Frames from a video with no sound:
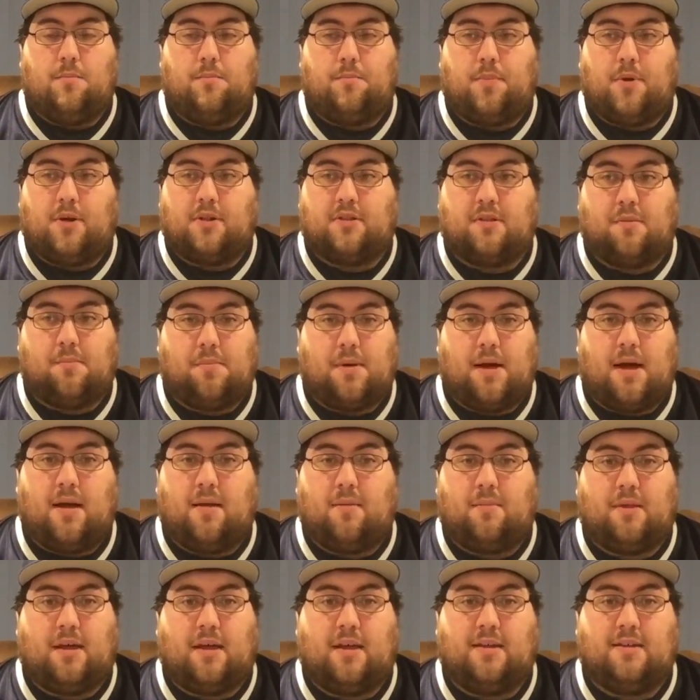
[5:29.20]
But the
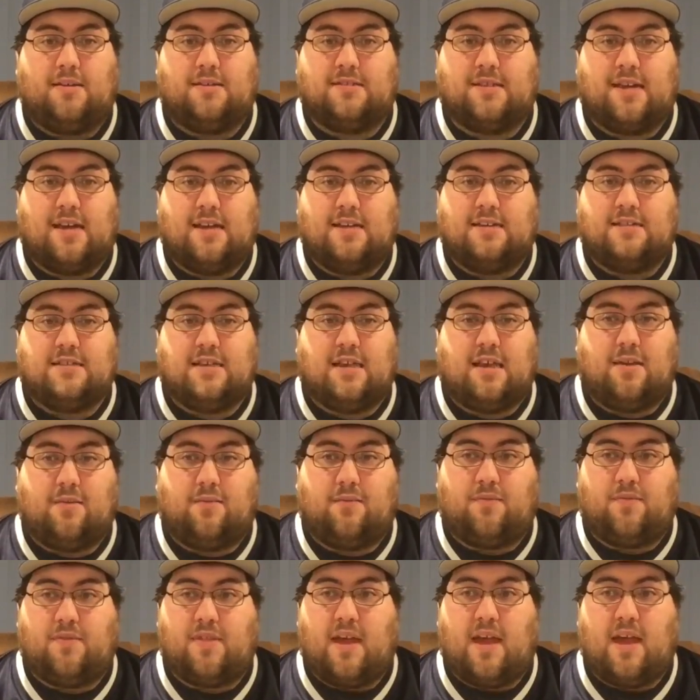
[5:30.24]
bottom line is, guys,
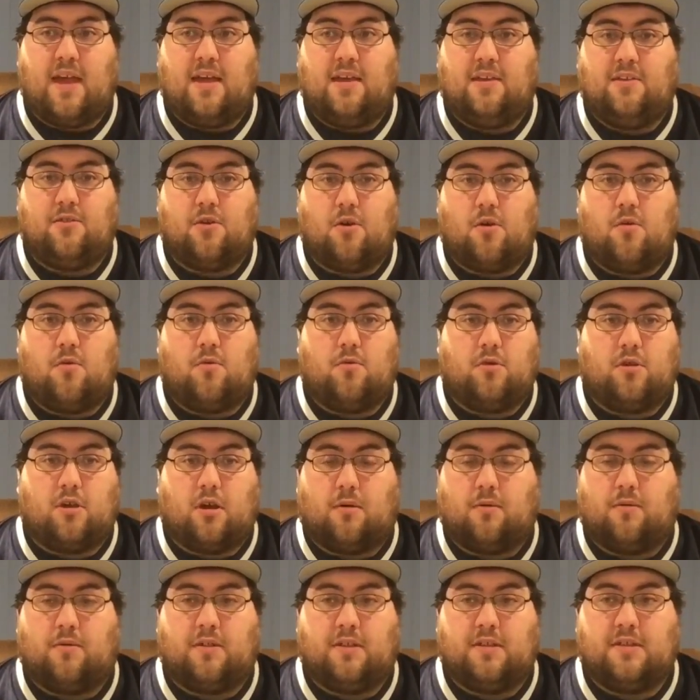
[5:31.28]
if they don't
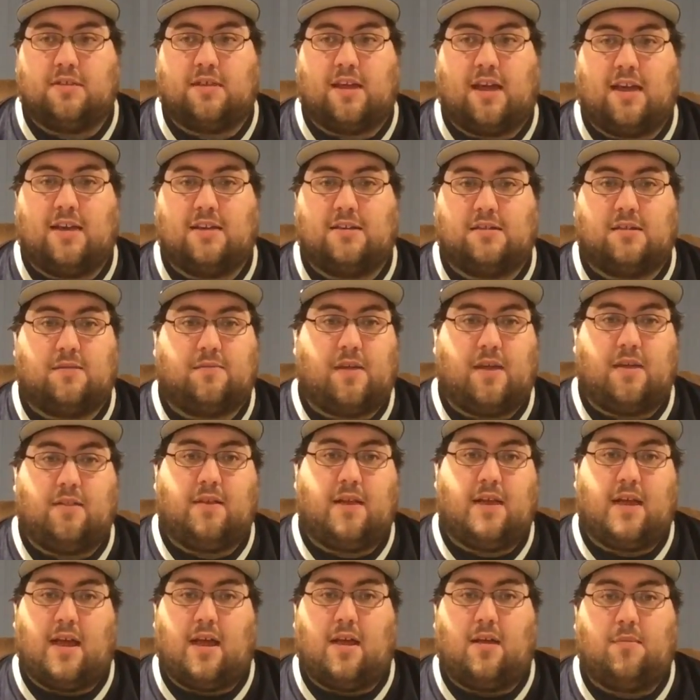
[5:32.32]
cover these guys, if they
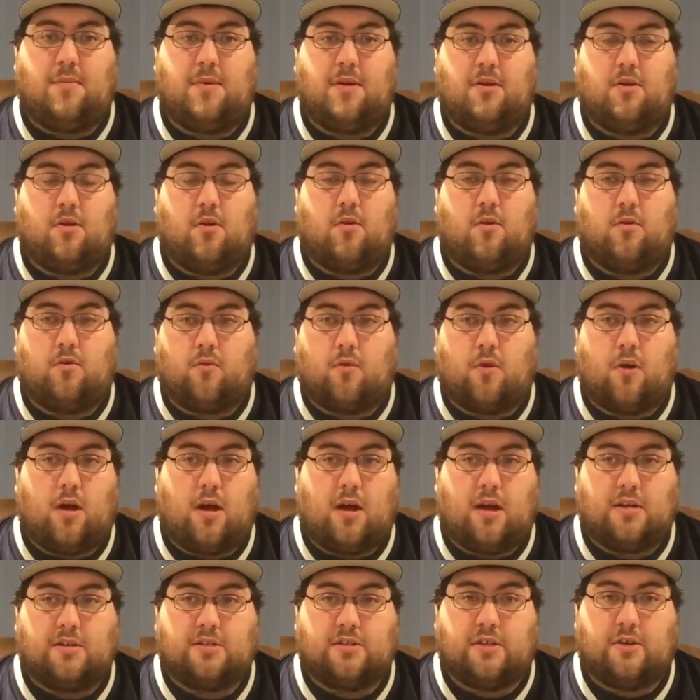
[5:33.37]
let Edelman go
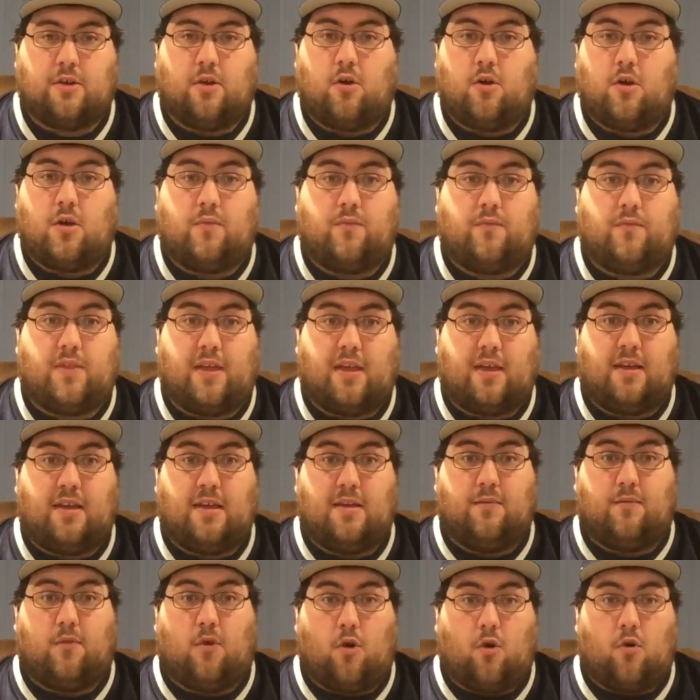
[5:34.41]
across, and if they
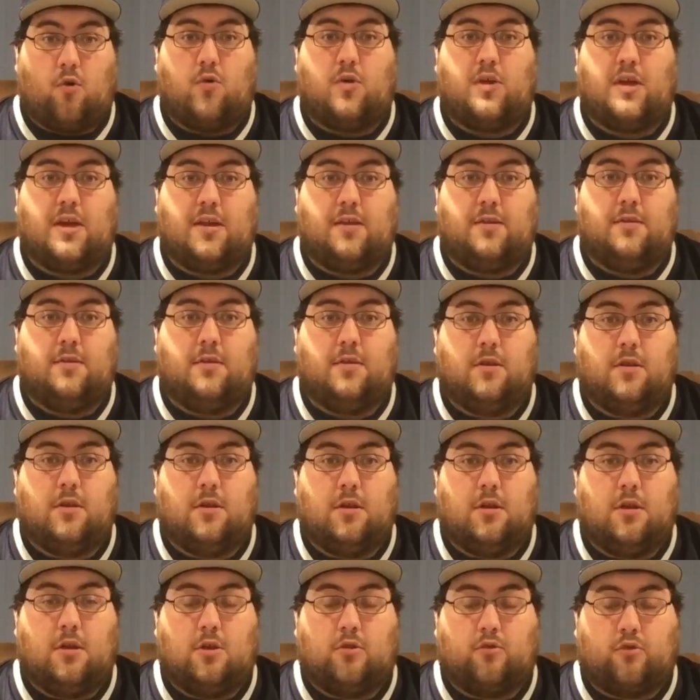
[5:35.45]
give
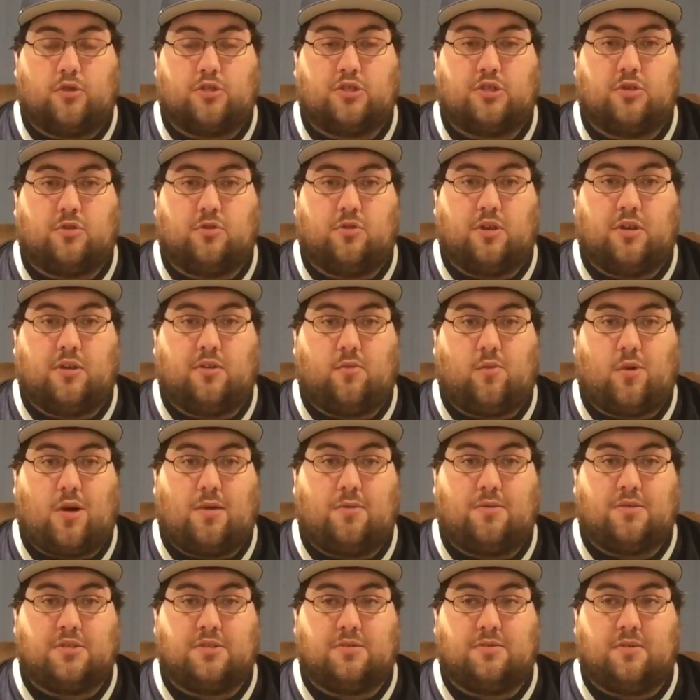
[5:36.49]
Chris Hogan, the wide
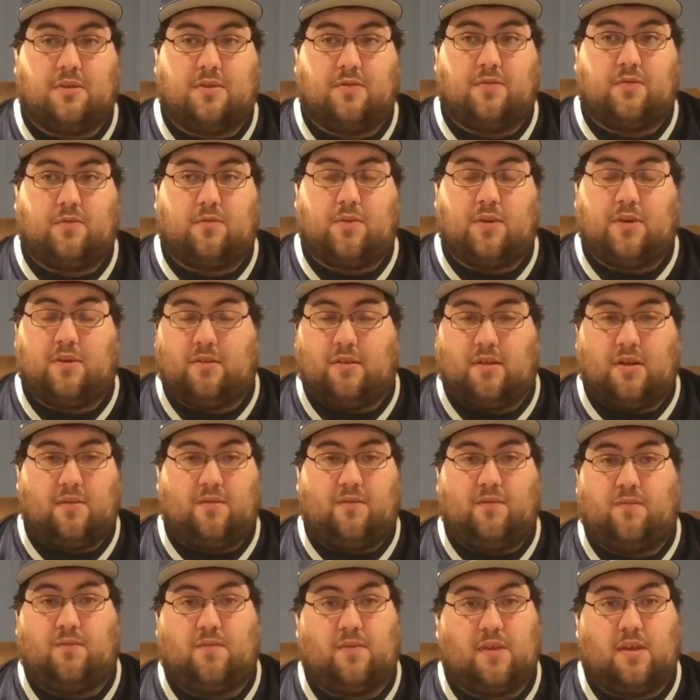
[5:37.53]
receiver there for New England,
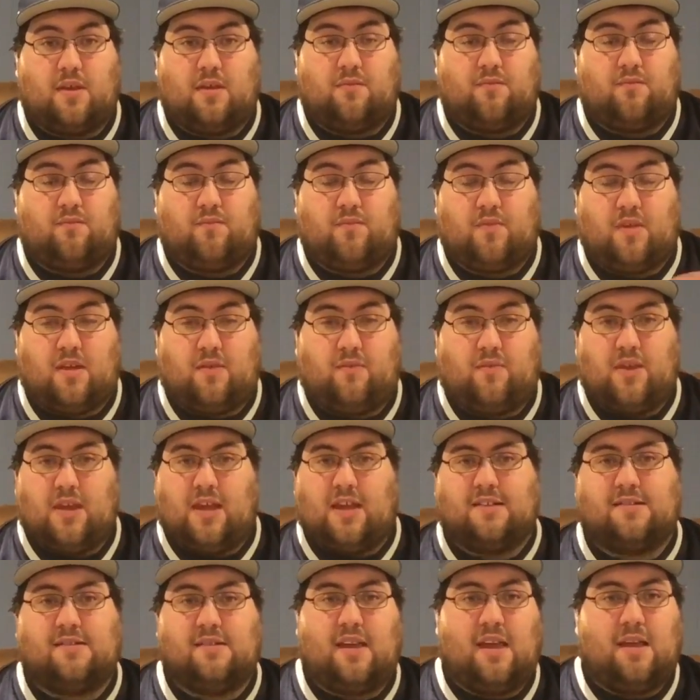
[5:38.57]
if he
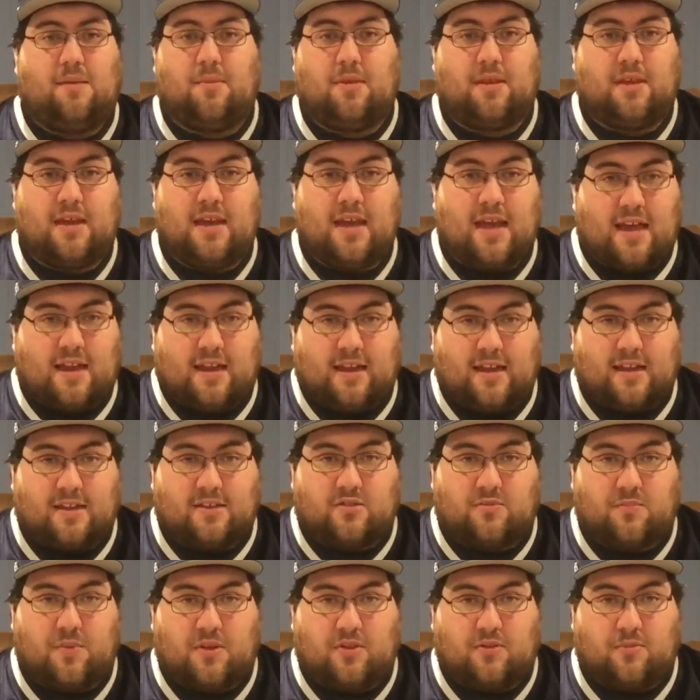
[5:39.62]
has a game like he had
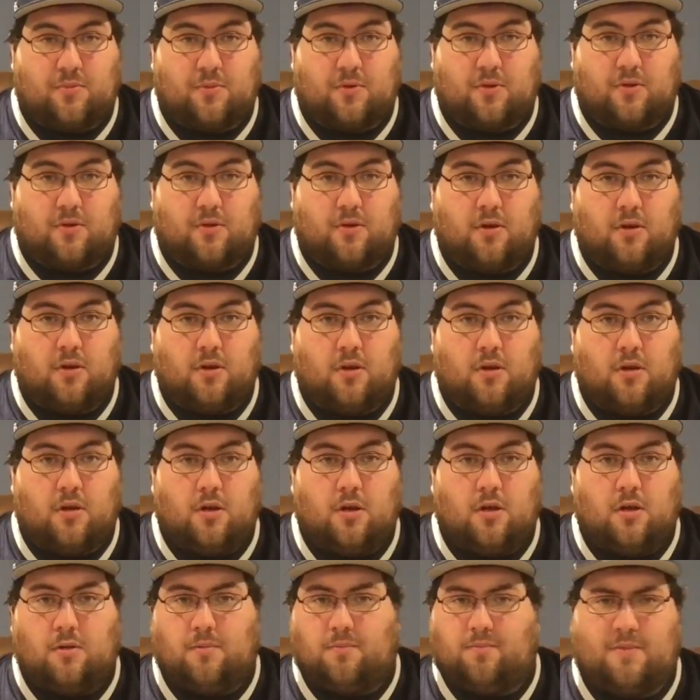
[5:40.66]
against Pittsburgh,
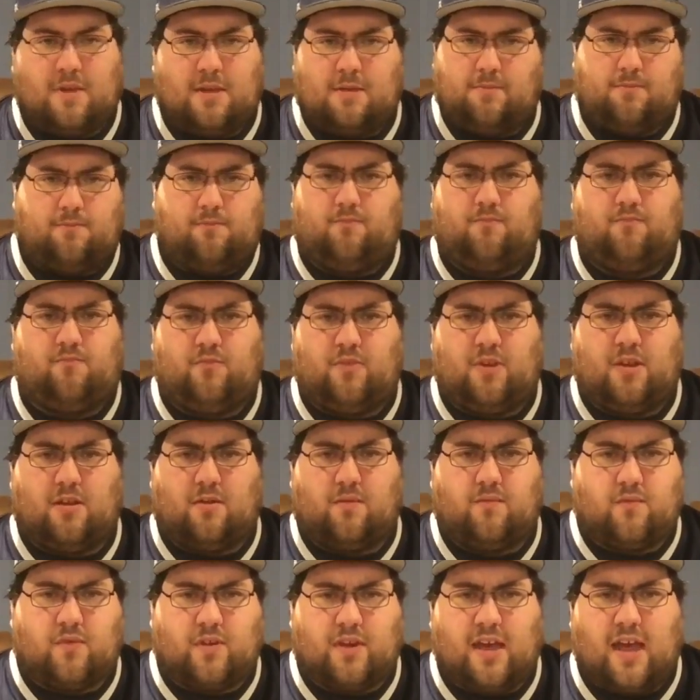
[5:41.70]
then
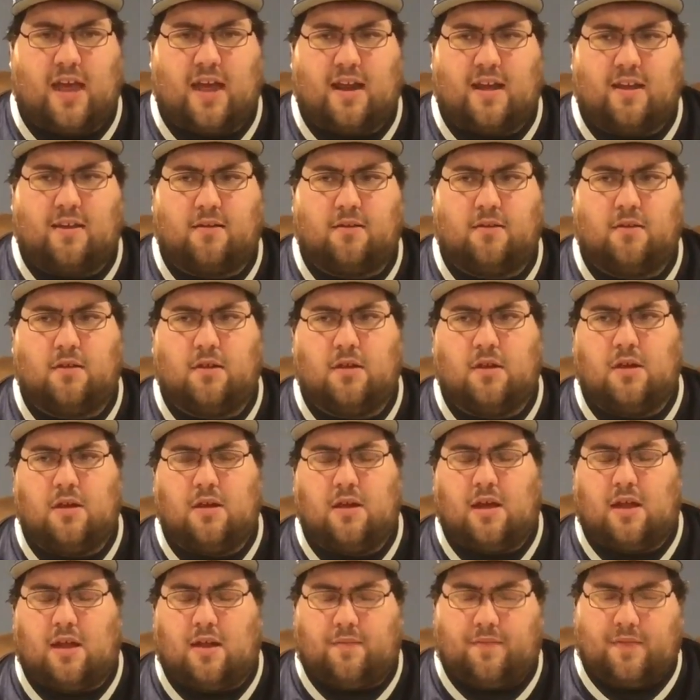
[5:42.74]
forget it.
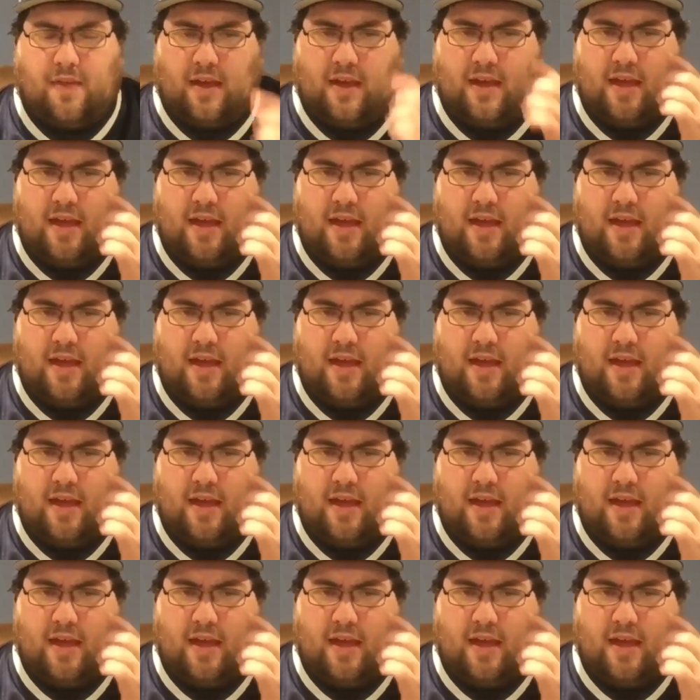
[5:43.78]
And if